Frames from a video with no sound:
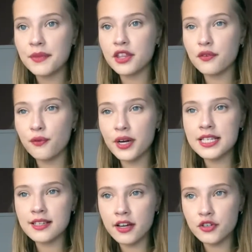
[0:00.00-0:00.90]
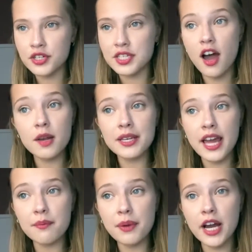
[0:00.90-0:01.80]
In the 1400s, Ottoman
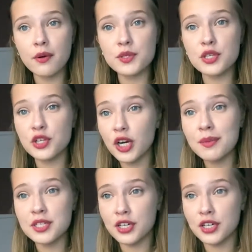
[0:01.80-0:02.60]
Empire was determined